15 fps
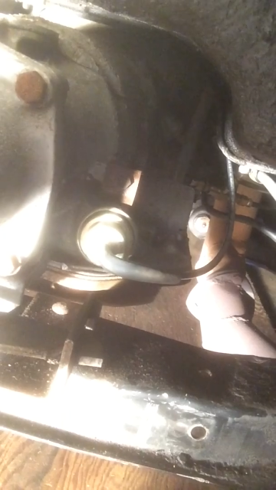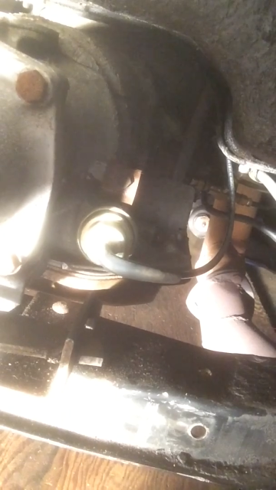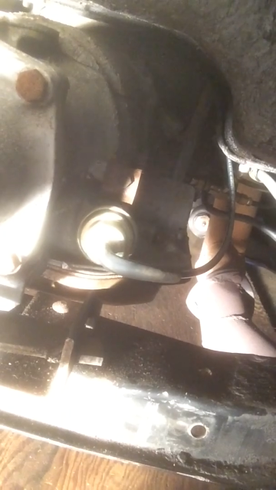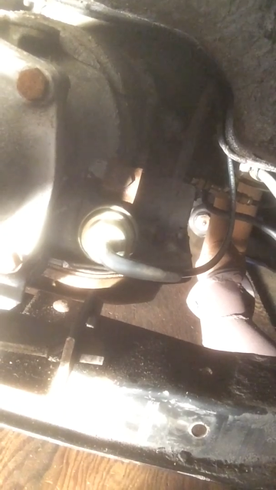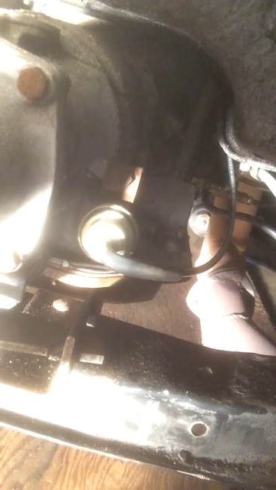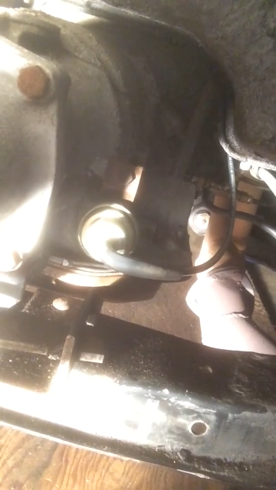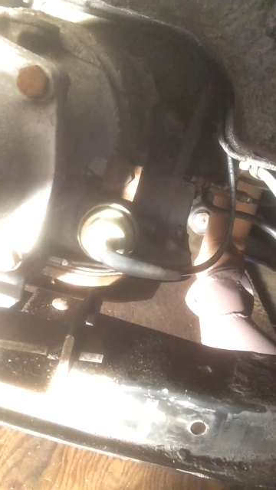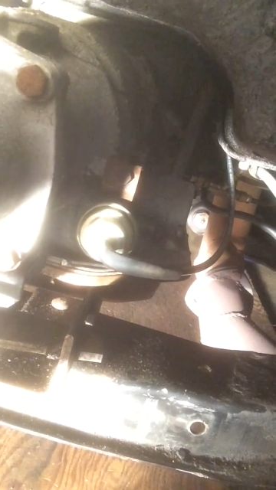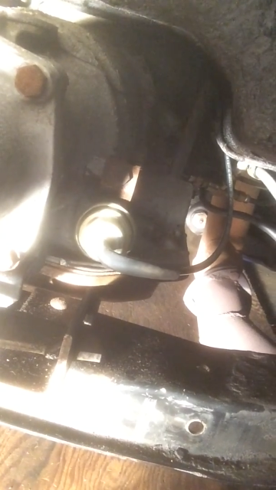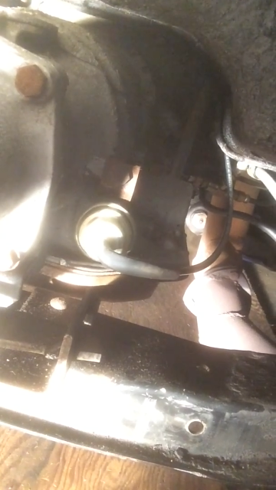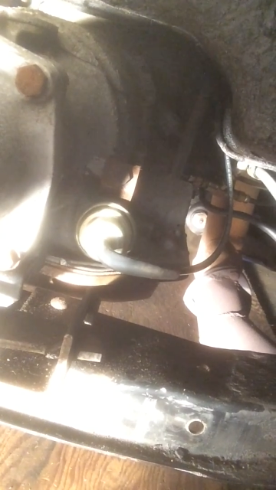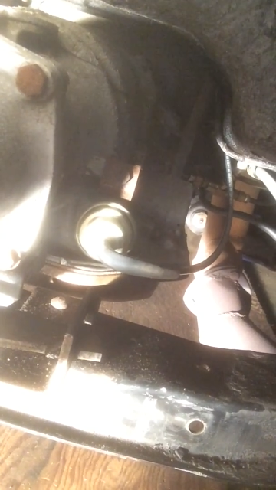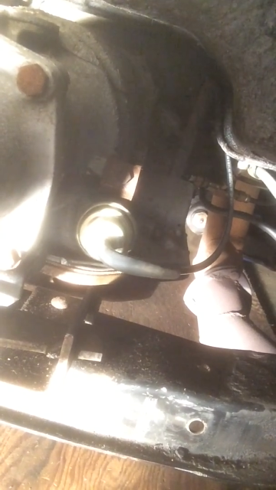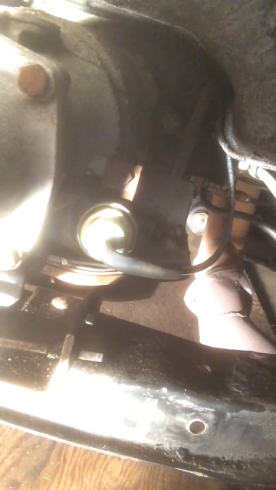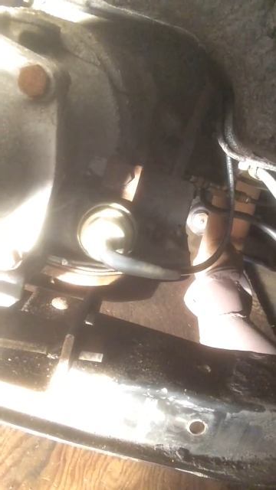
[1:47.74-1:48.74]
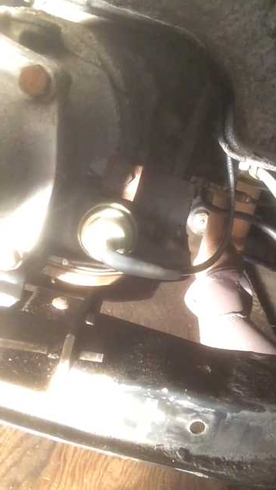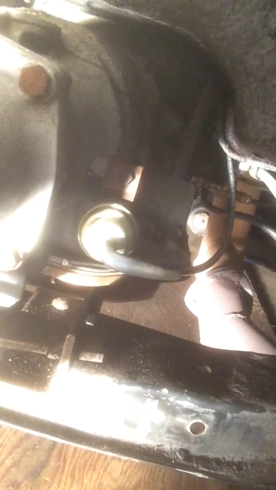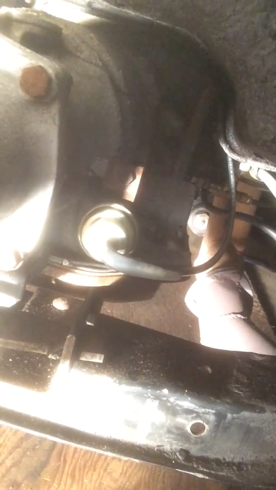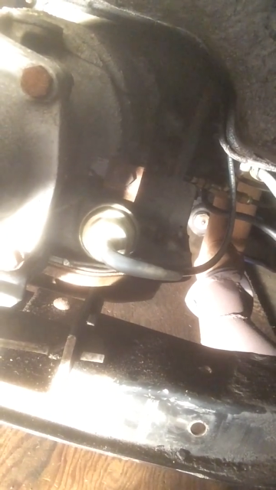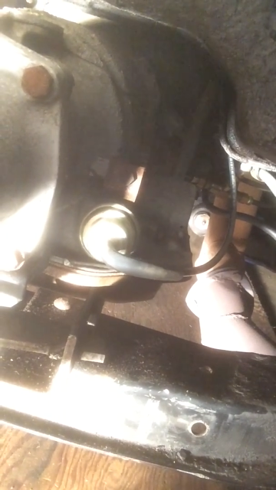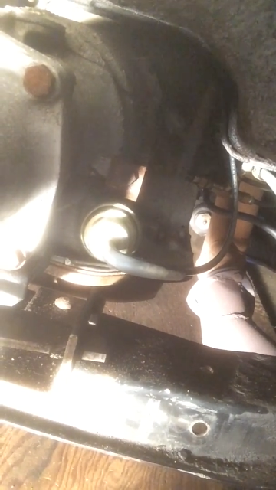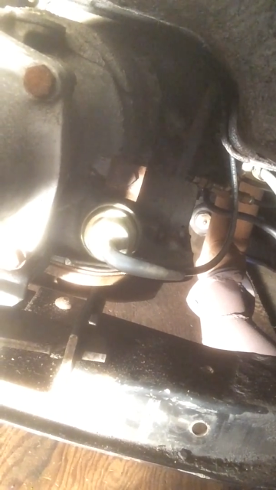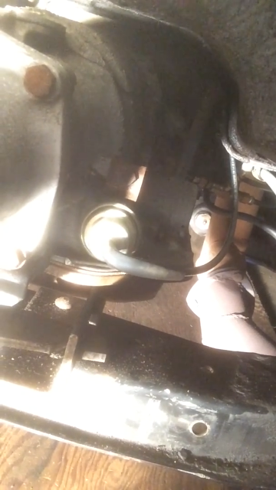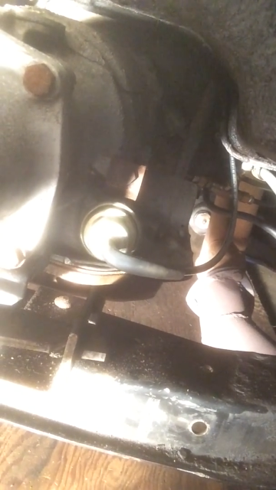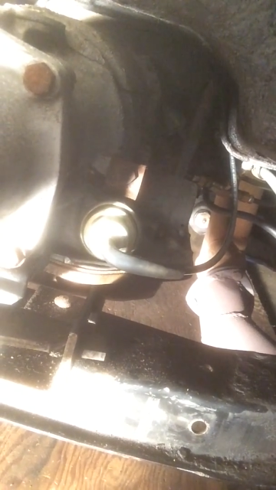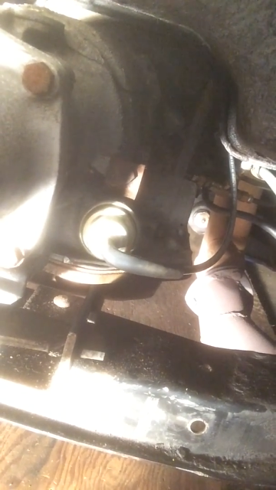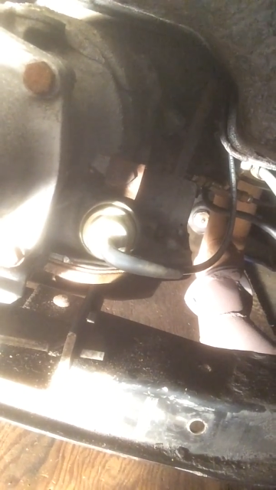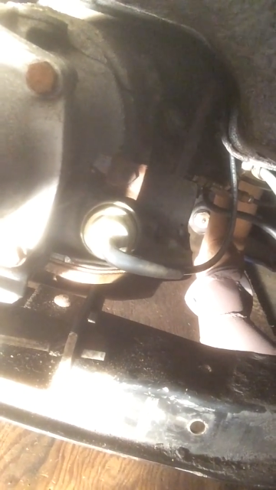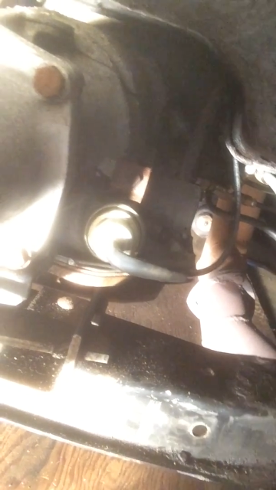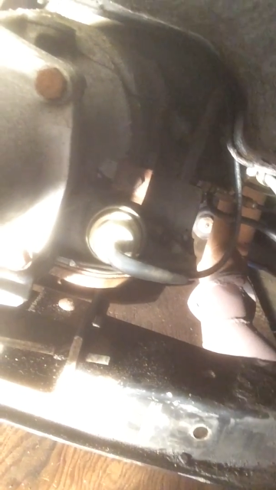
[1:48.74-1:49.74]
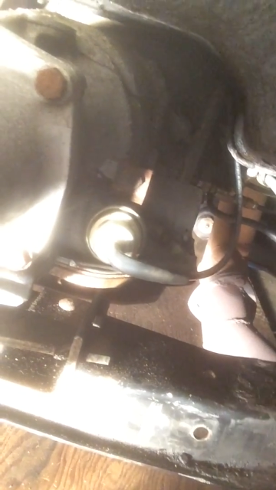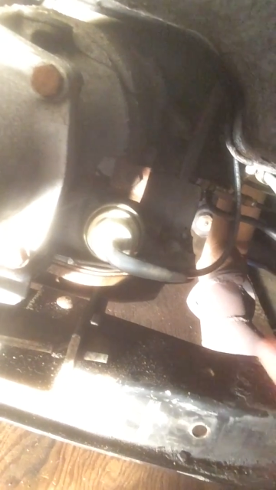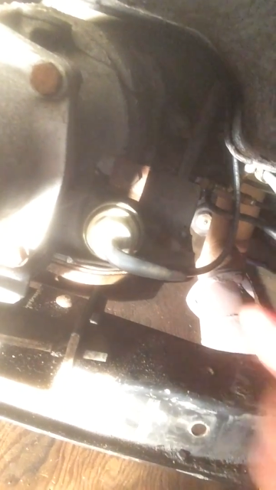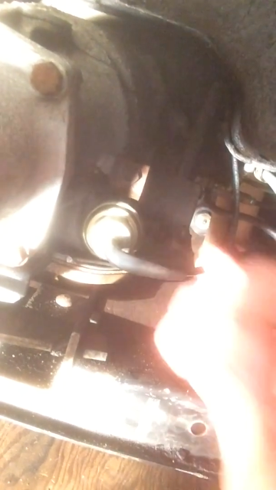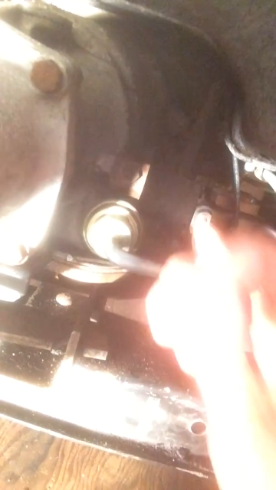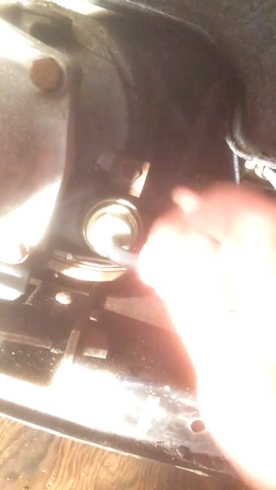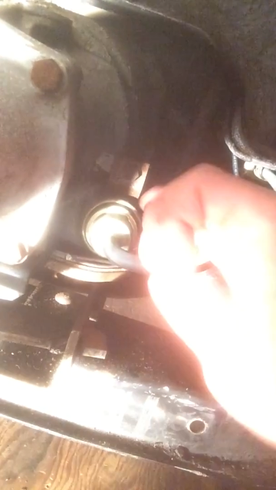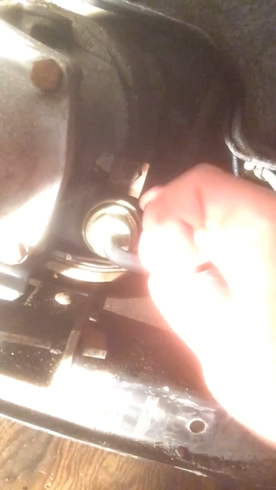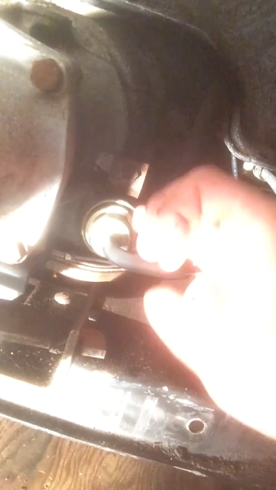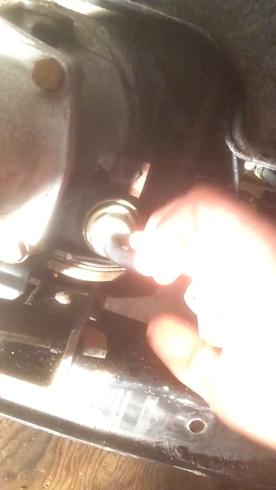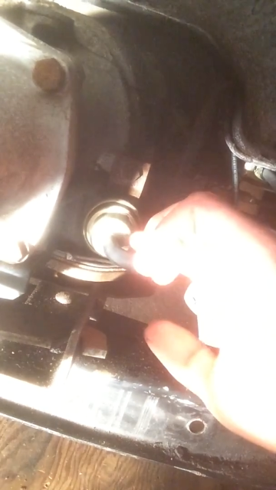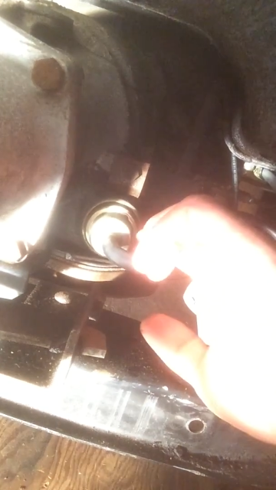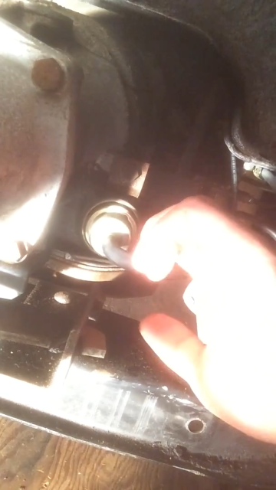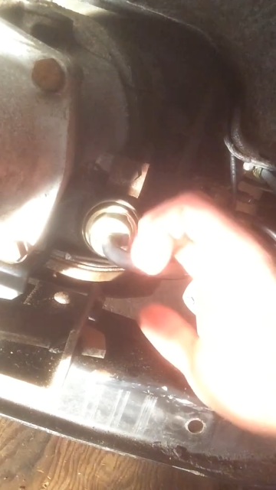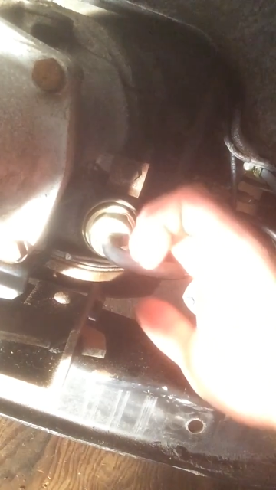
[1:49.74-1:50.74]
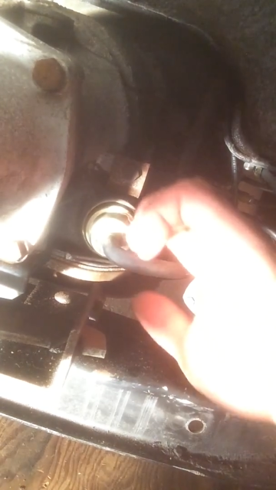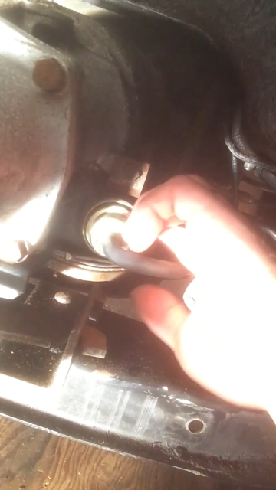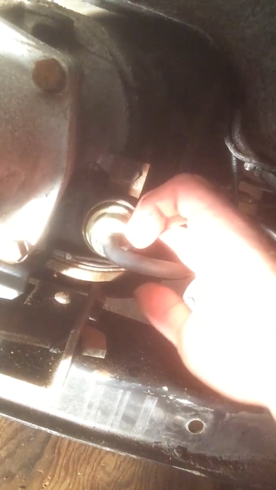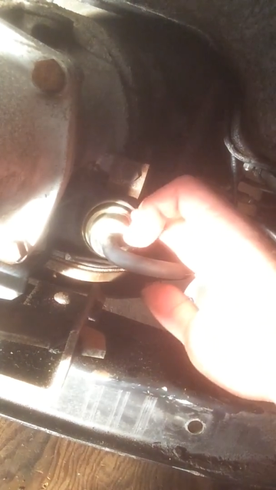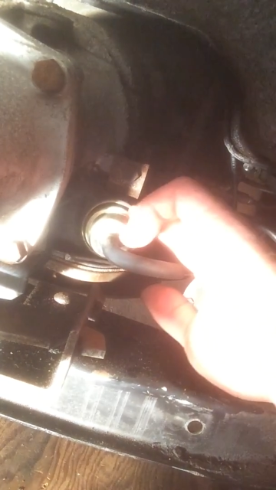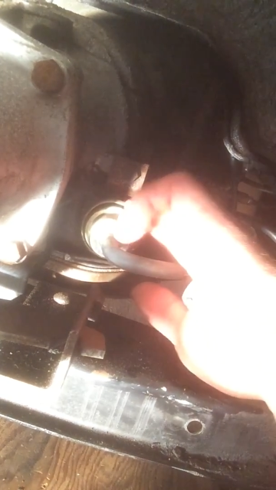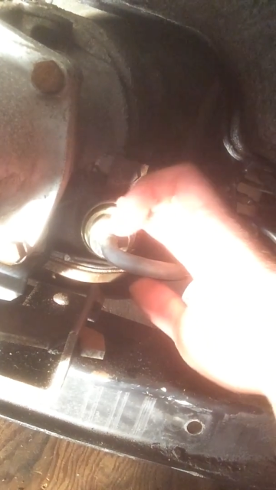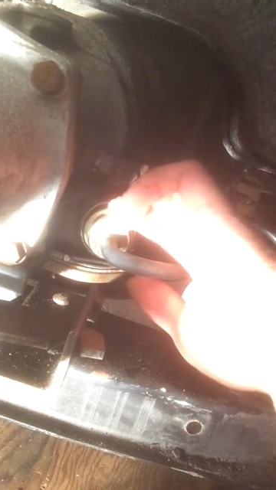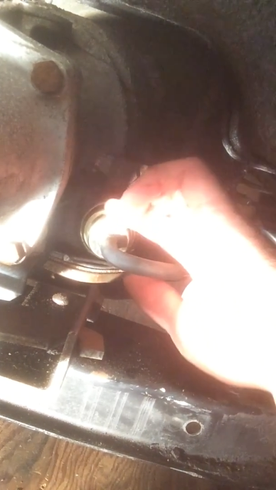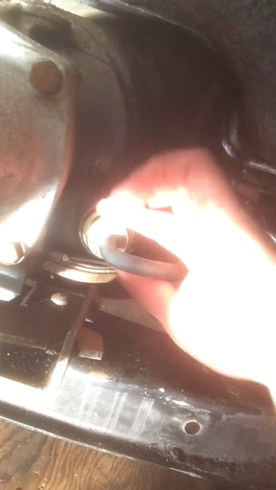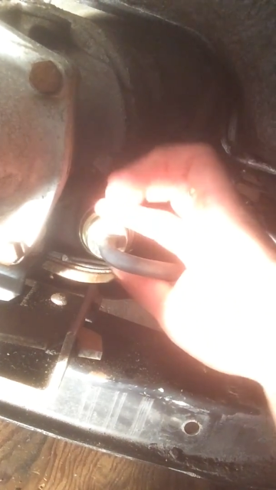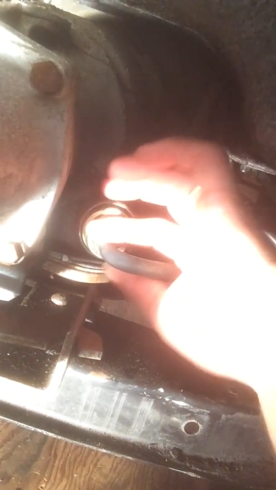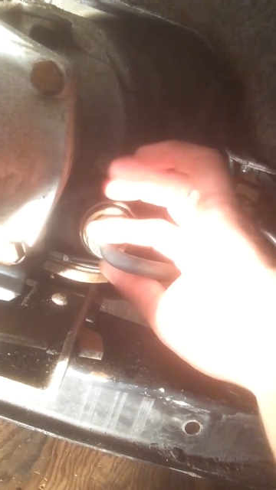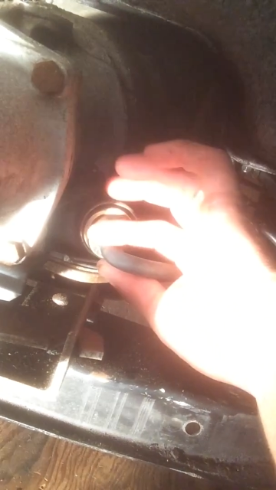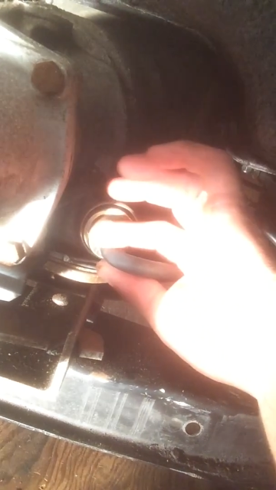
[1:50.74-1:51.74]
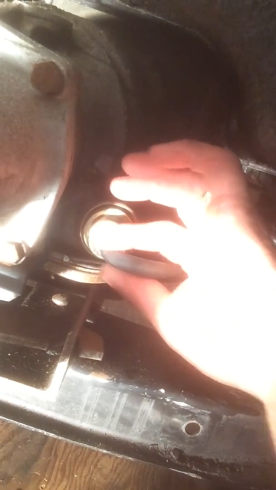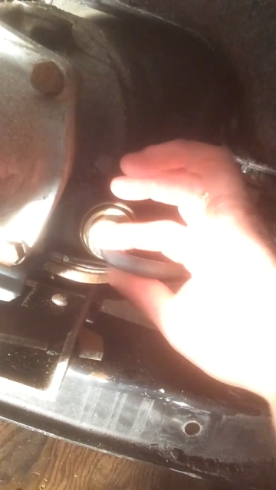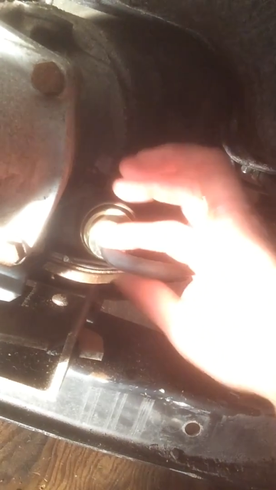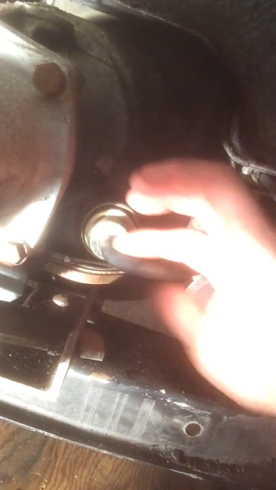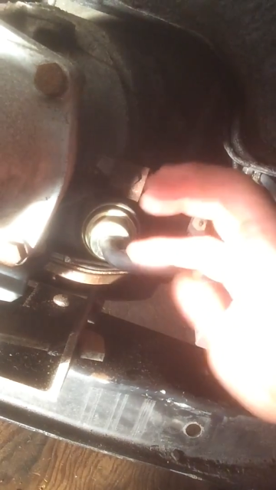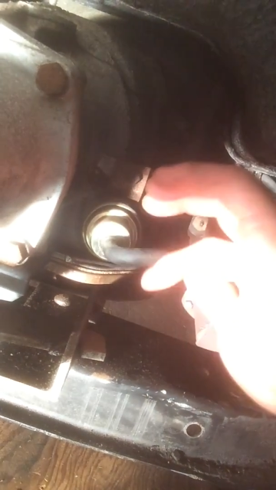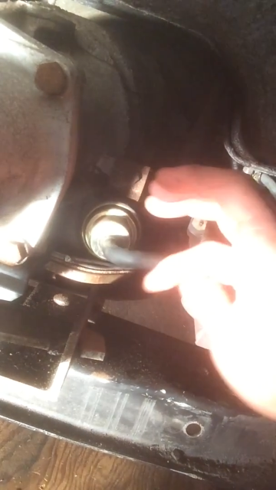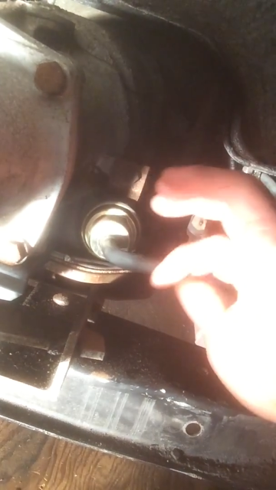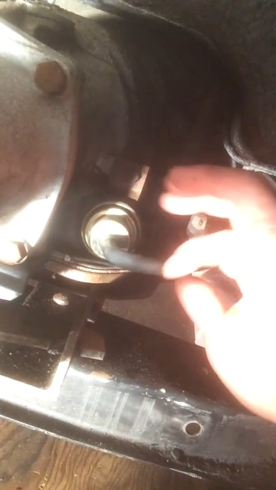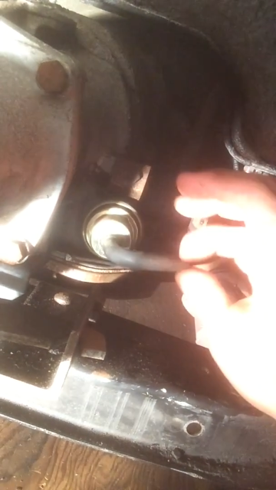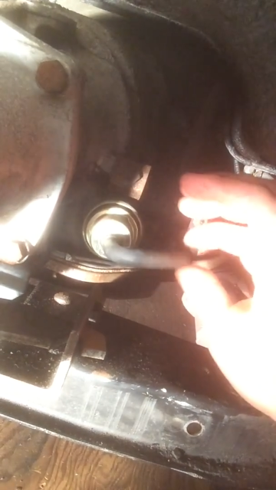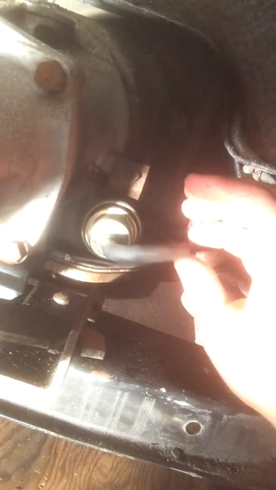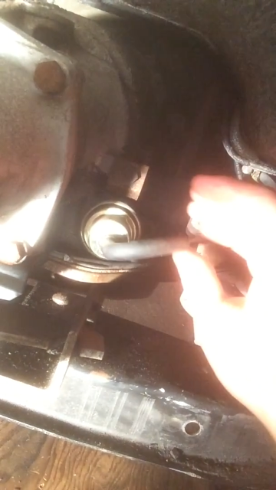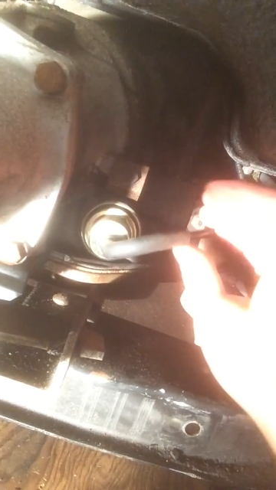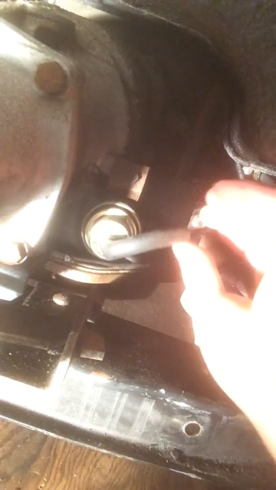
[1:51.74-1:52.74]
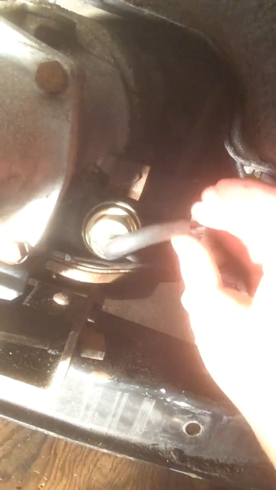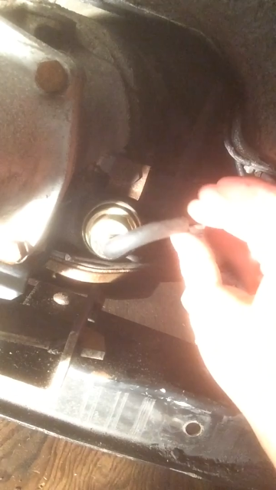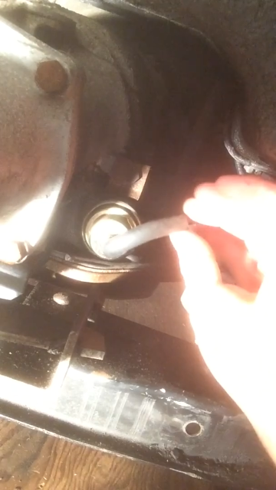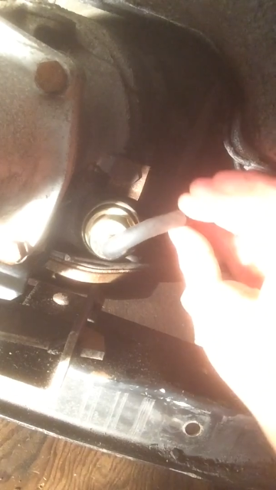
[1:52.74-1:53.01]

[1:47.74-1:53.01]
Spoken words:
(no speaker visible)